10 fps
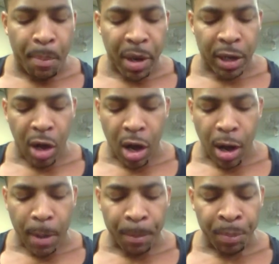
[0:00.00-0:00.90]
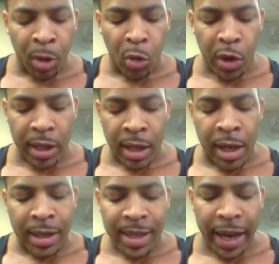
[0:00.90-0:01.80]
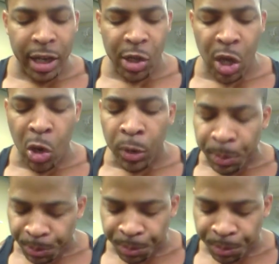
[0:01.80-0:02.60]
But with Dienazone,